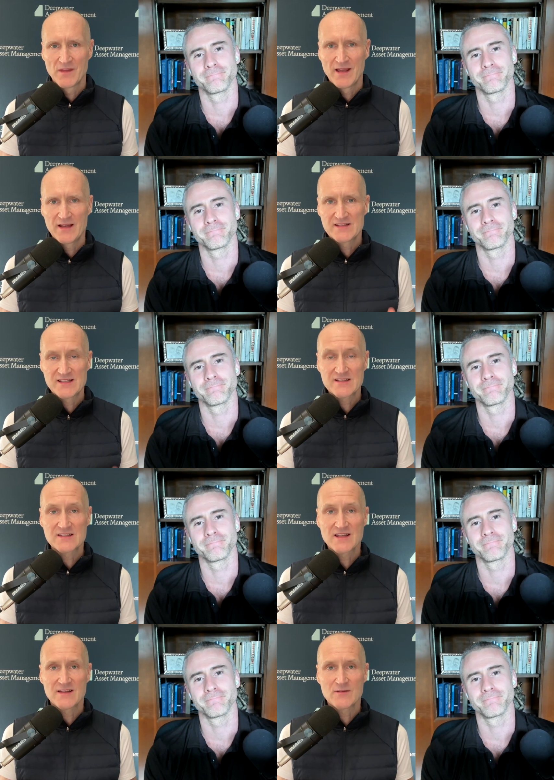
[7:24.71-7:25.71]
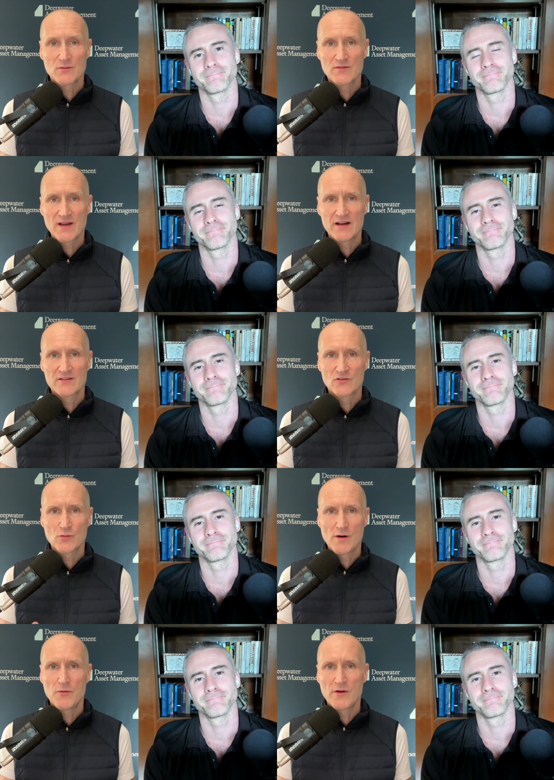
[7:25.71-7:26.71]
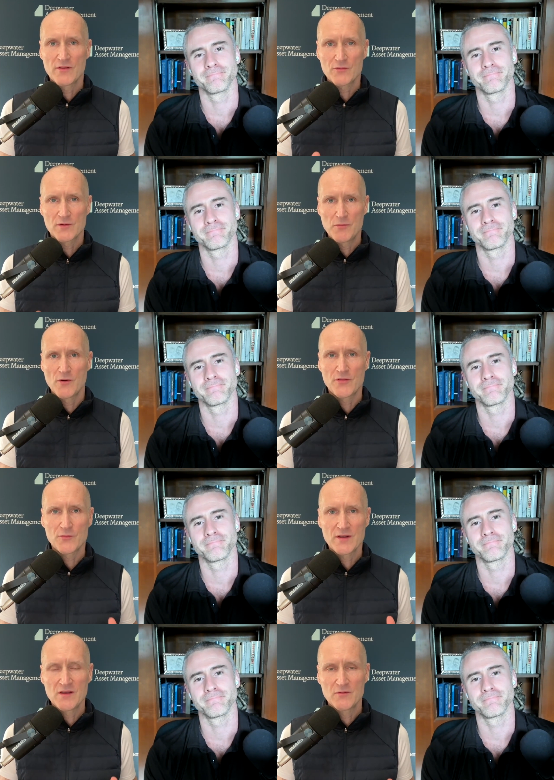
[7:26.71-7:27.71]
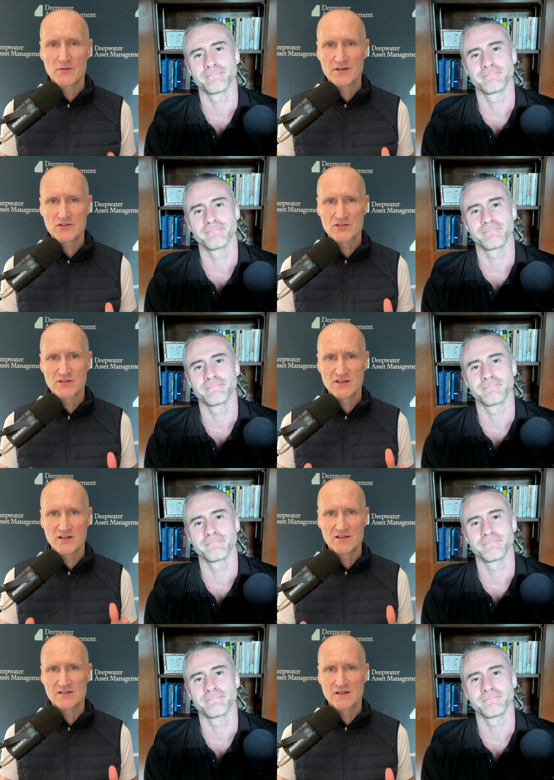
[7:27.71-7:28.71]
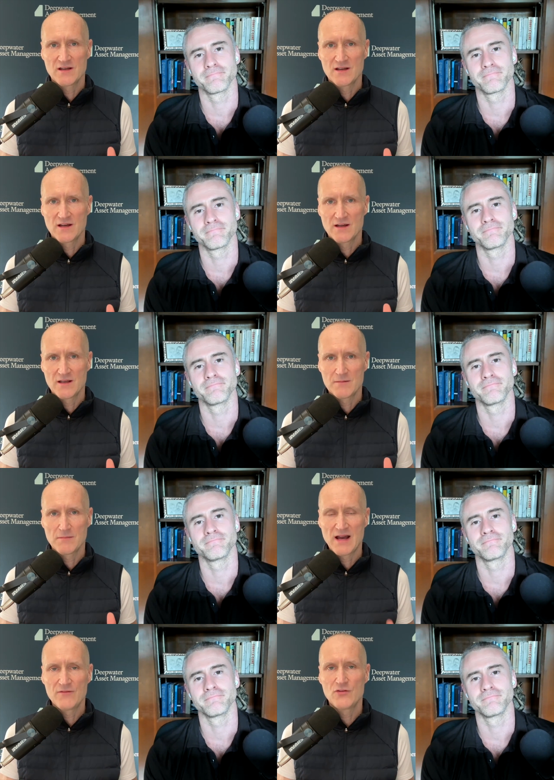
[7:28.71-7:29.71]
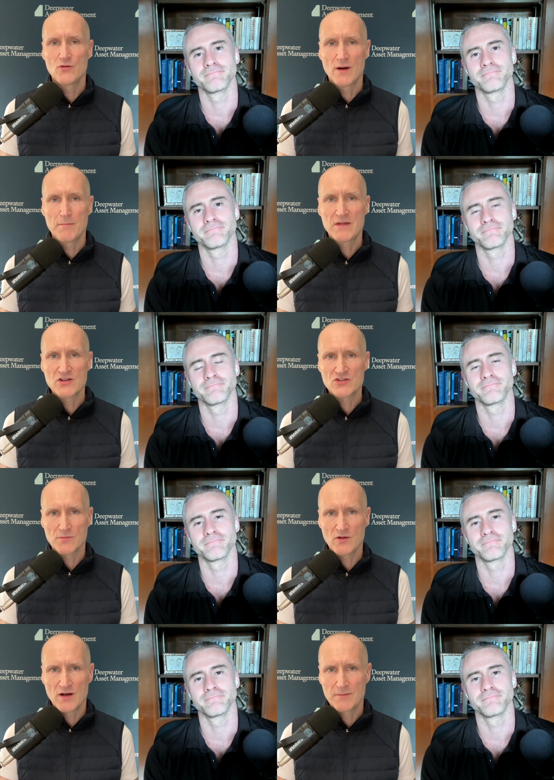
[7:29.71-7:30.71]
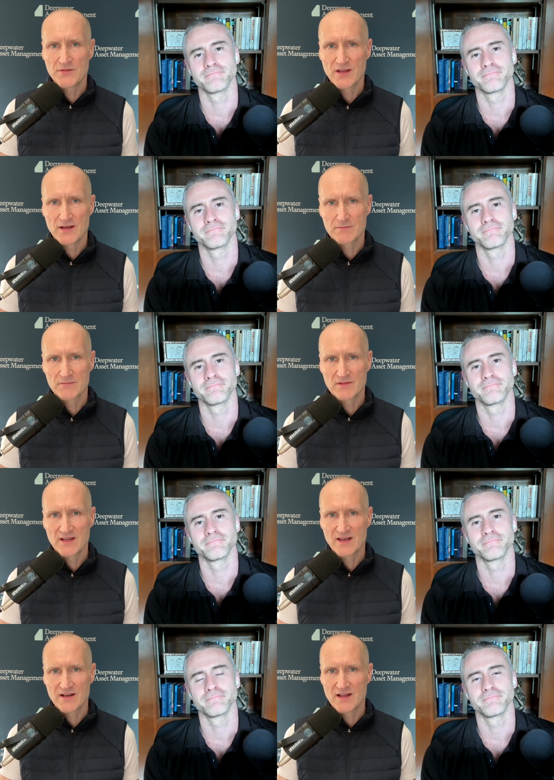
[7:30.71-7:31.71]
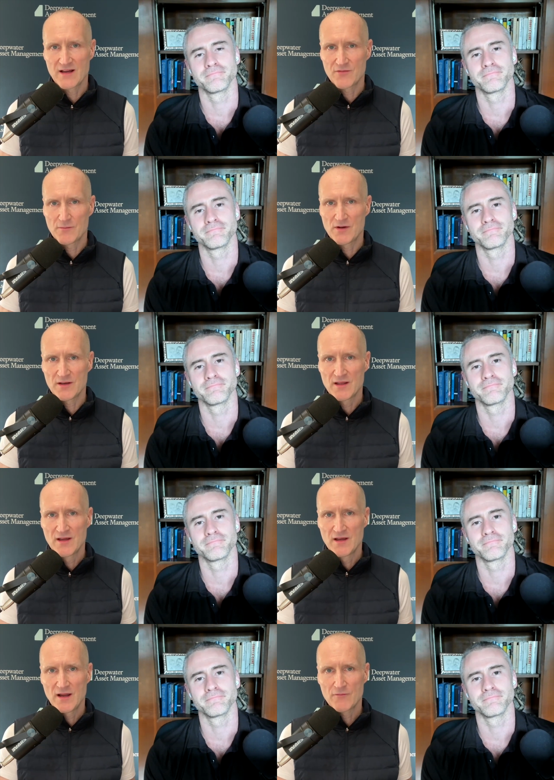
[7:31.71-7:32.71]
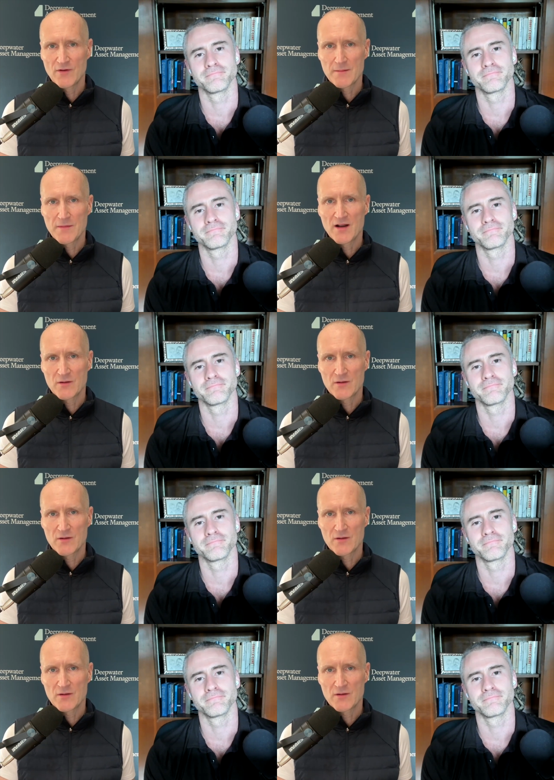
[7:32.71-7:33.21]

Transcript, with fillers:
Speaker 1: And since then, we've got 12.3.3, which is, in my view, a measurable update. I'm taking a lot from what I've read about